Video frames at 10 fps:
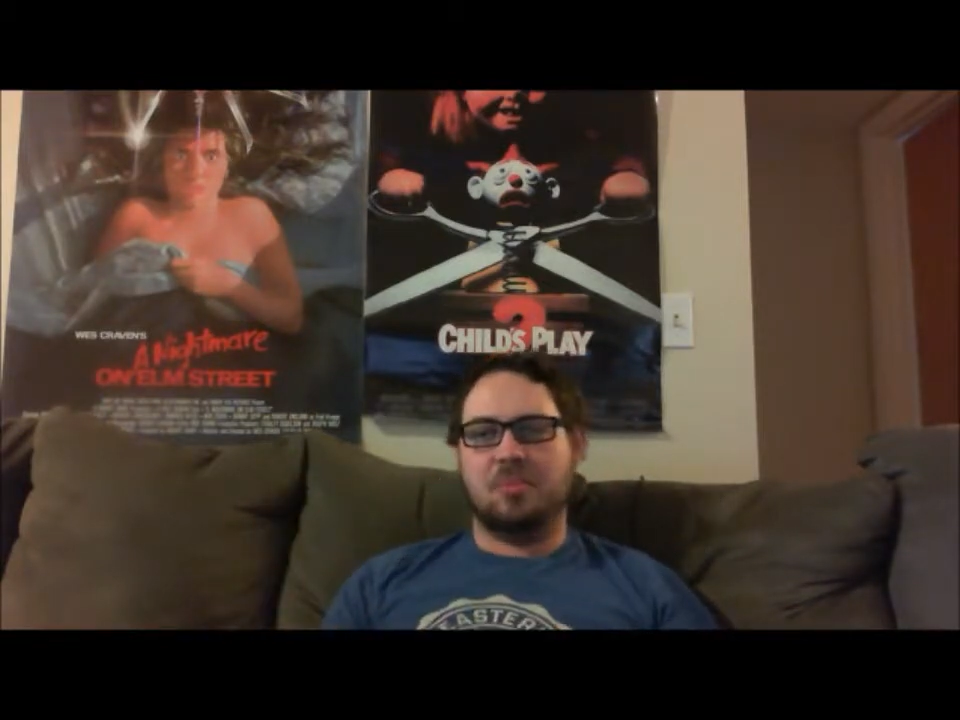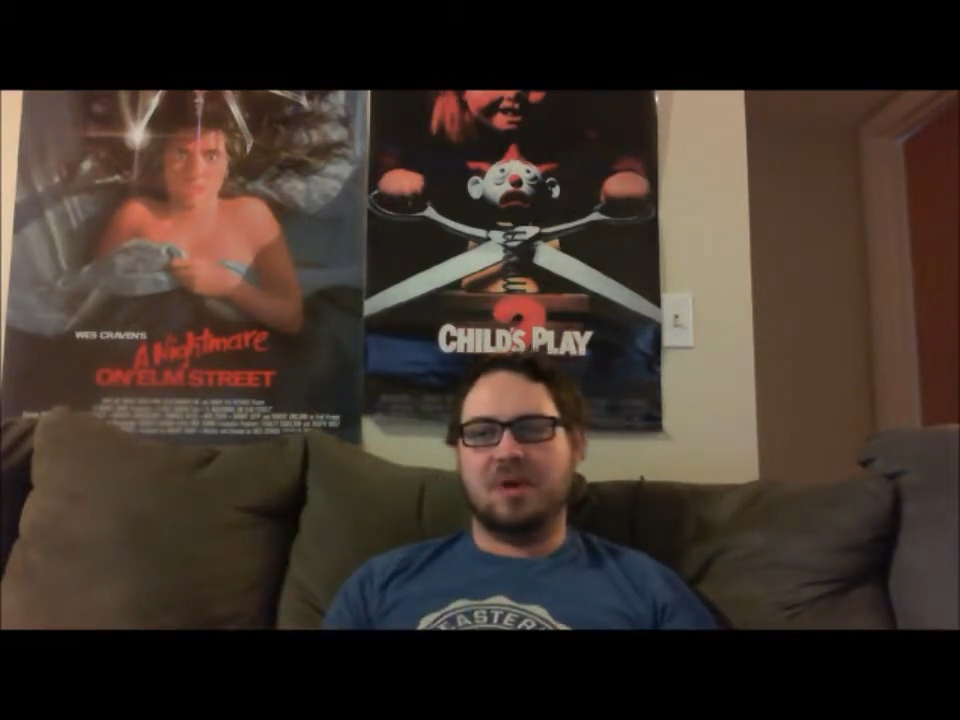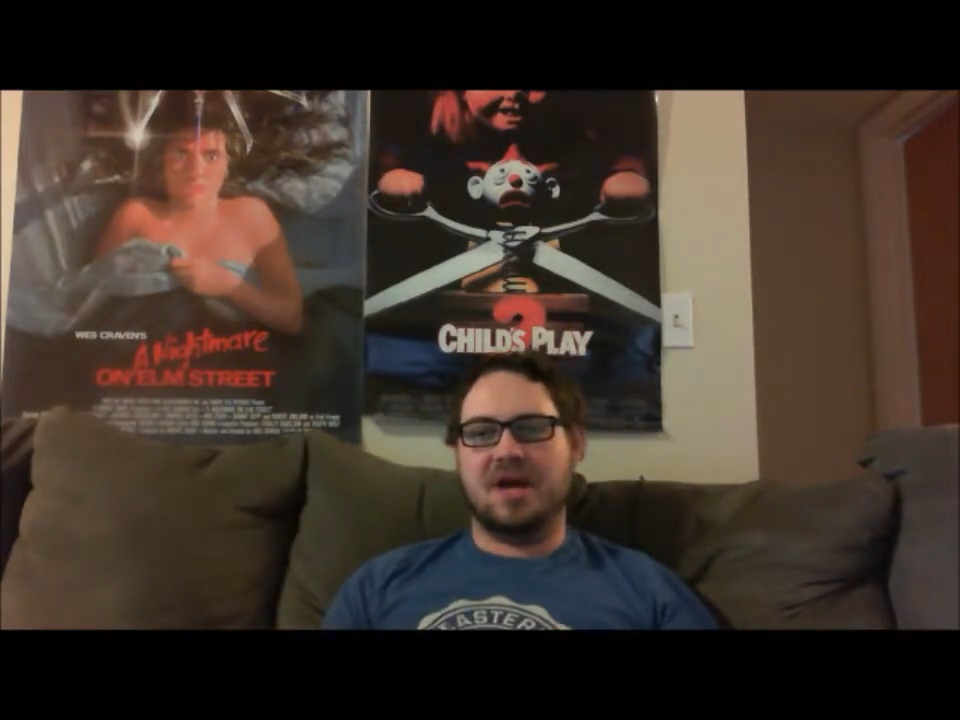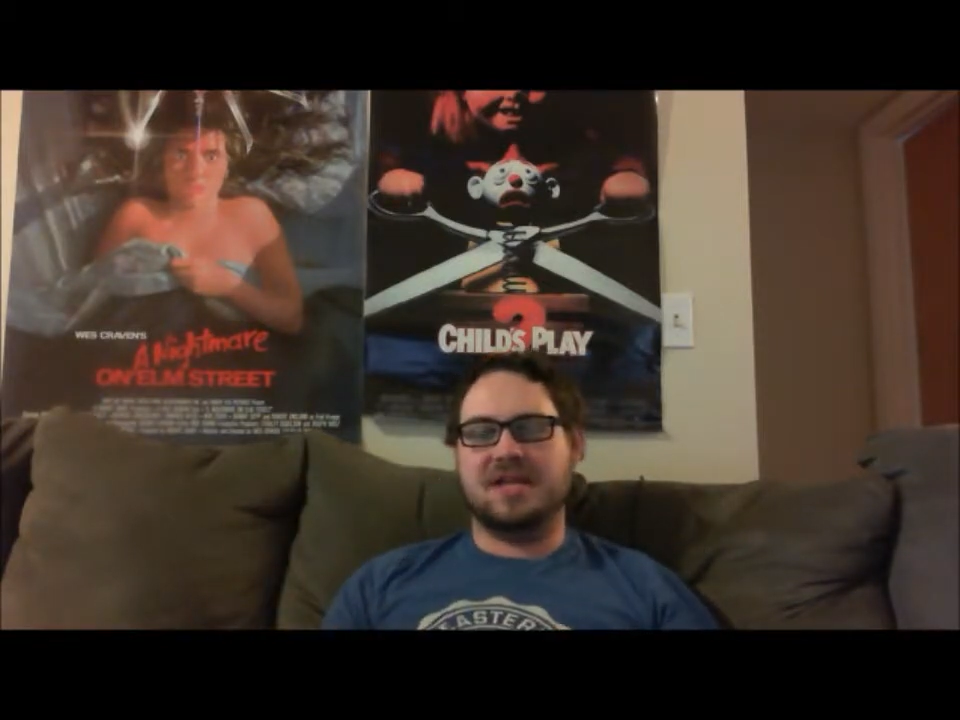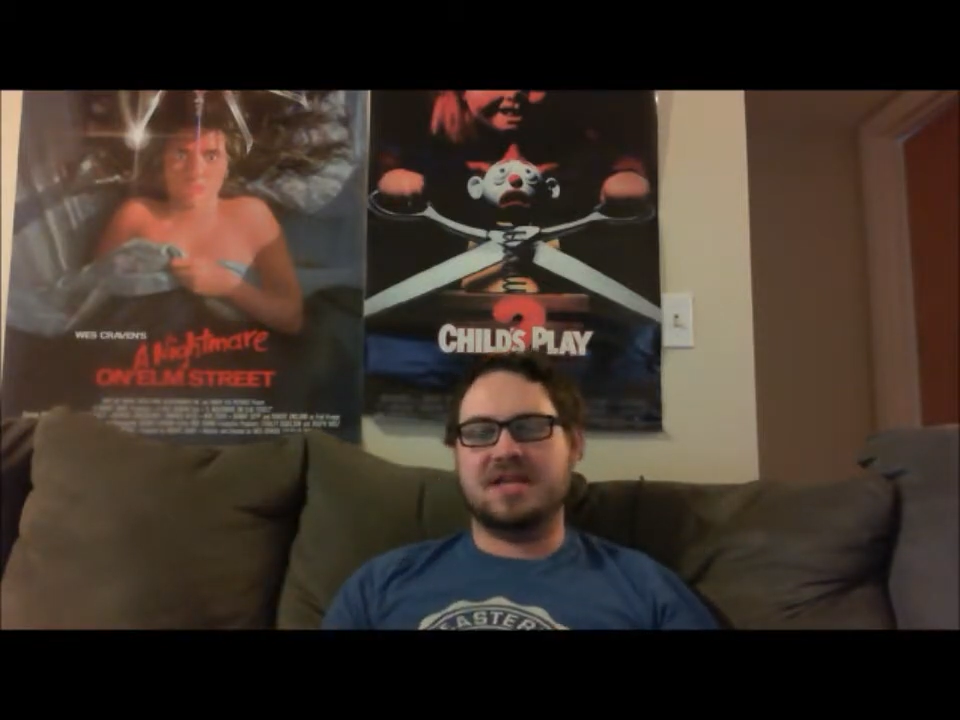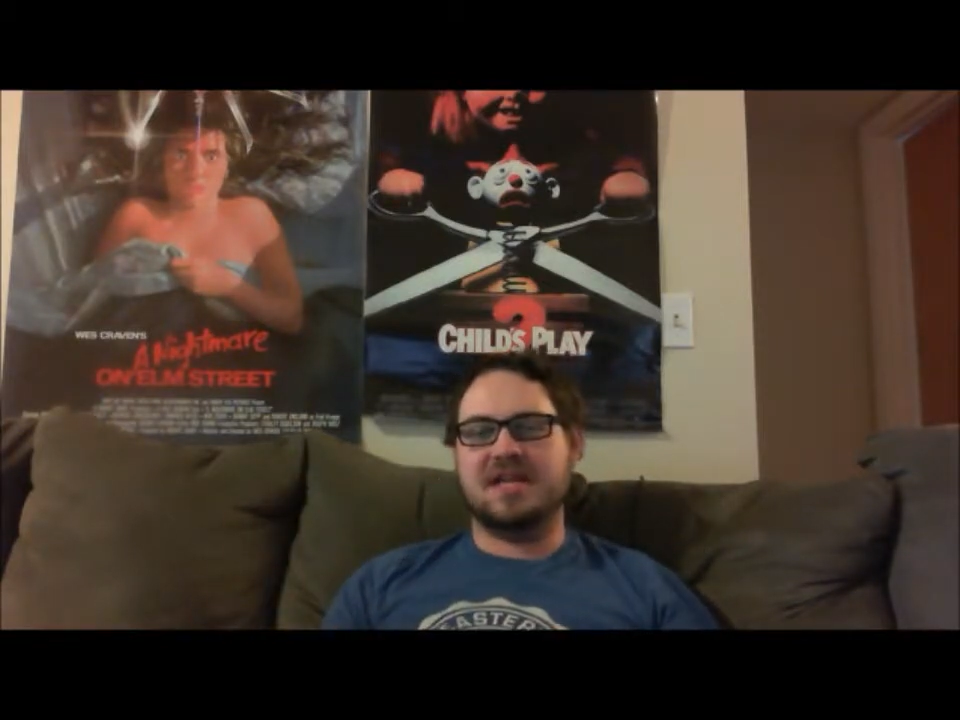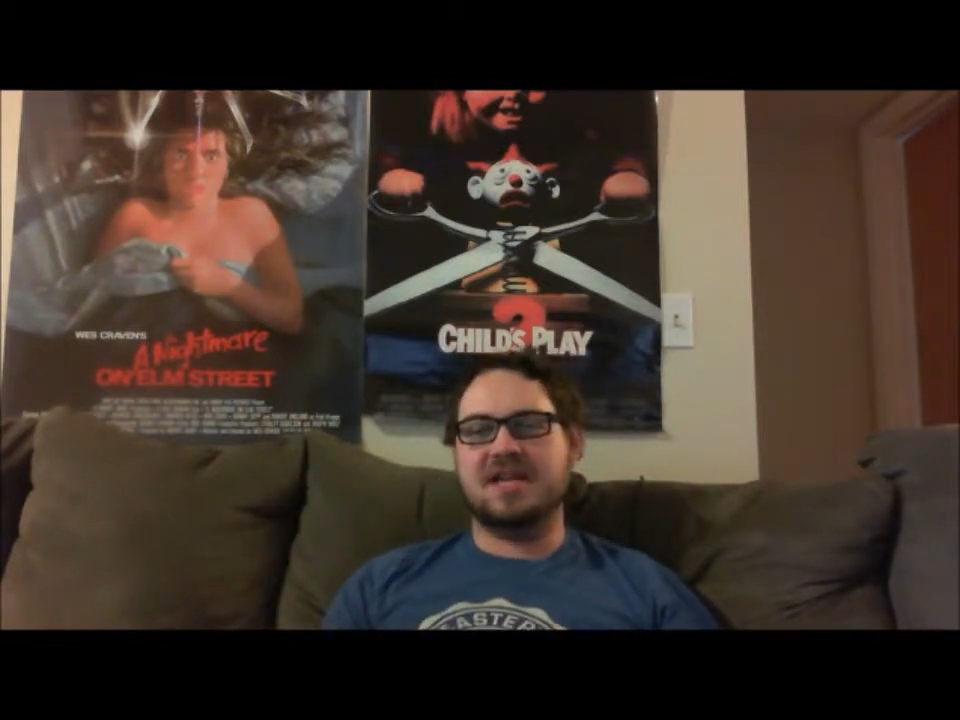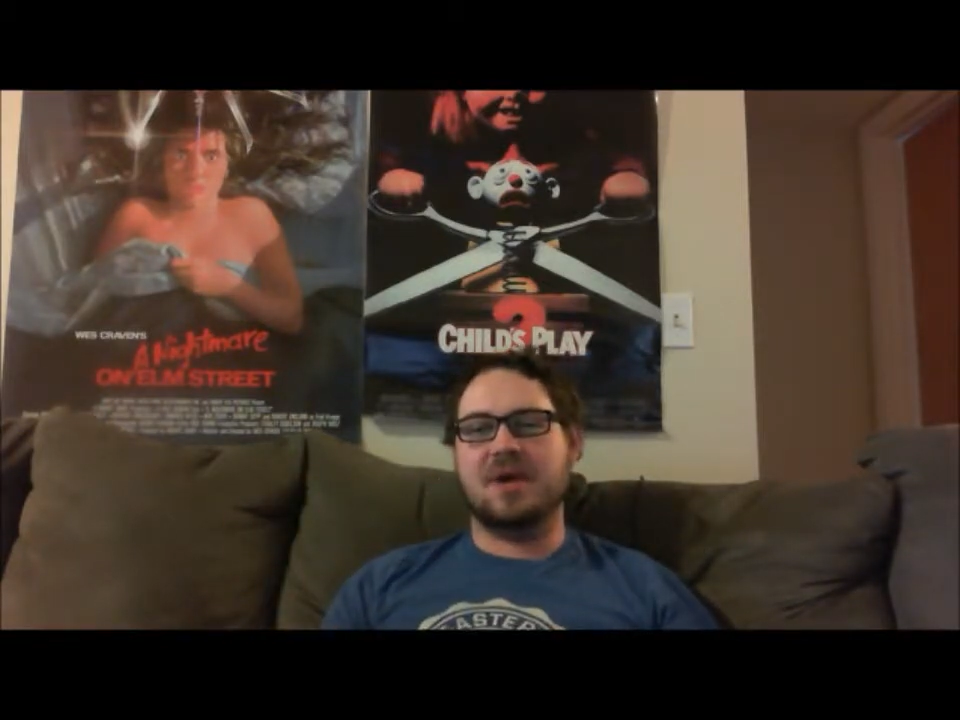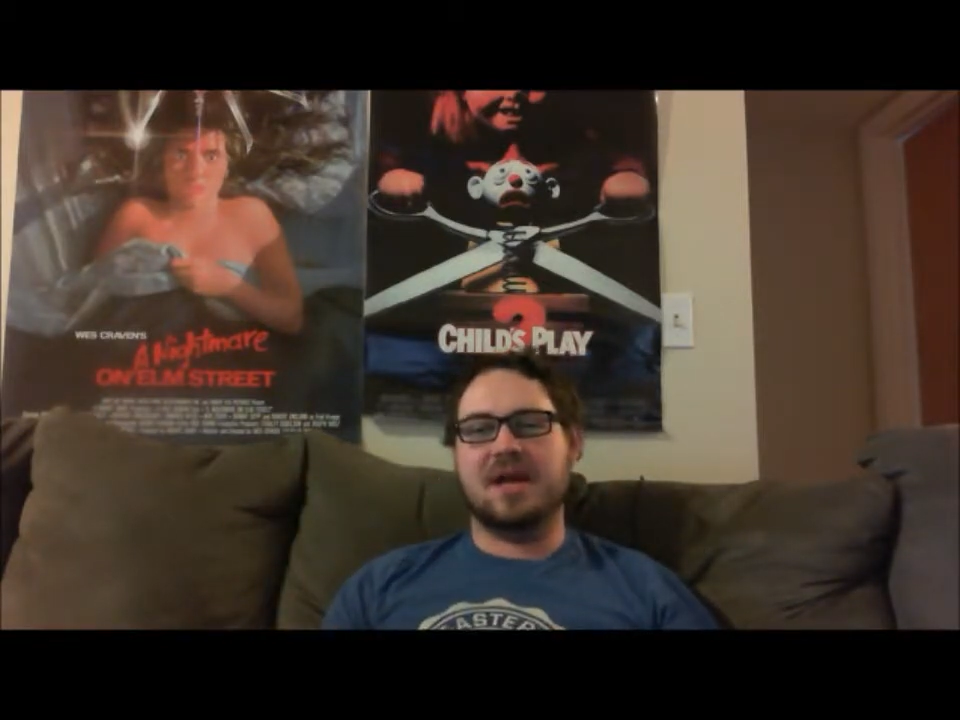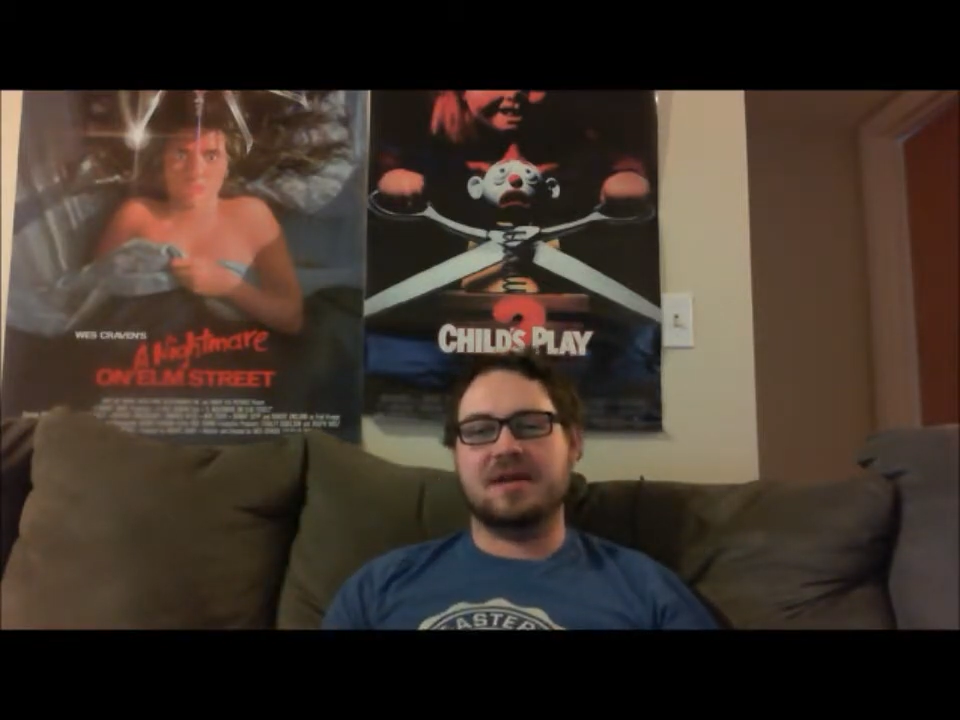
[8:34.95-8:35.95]
But
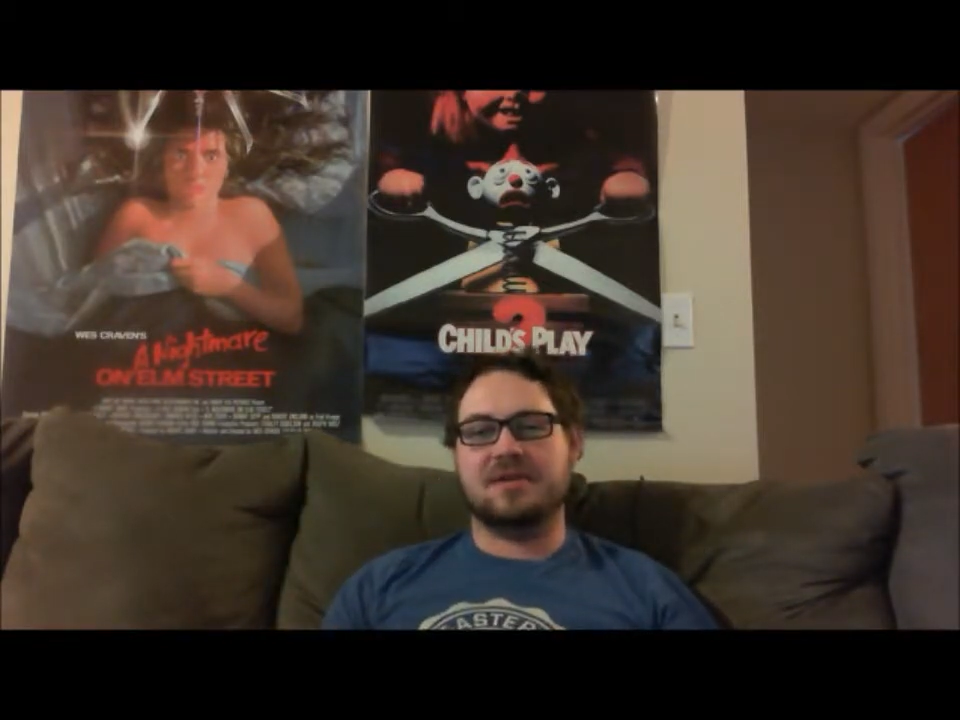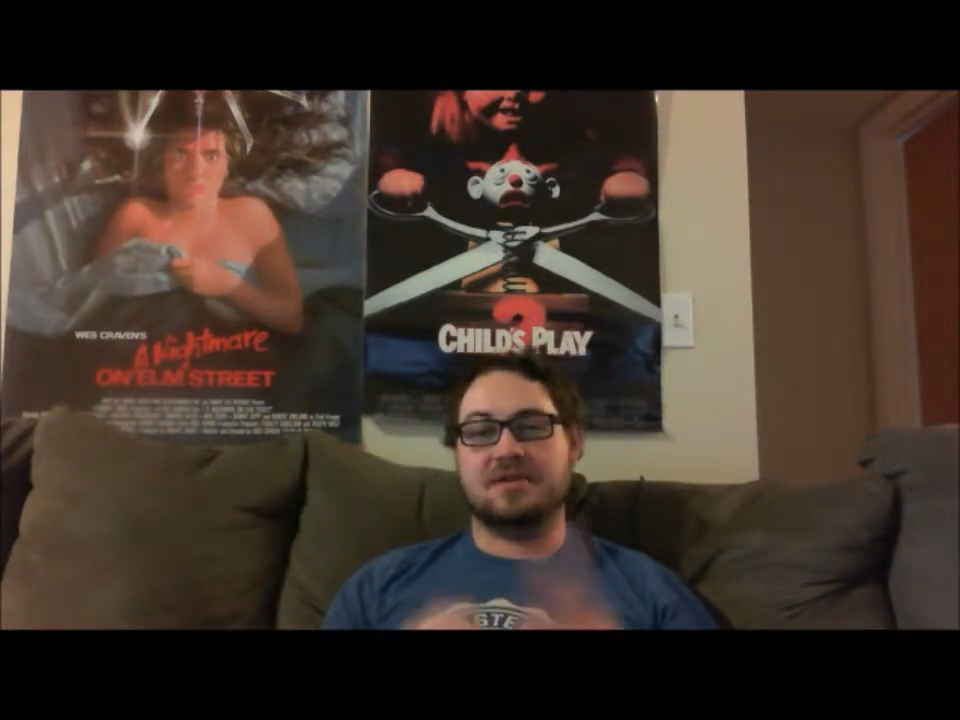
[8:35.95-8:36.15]
anyway,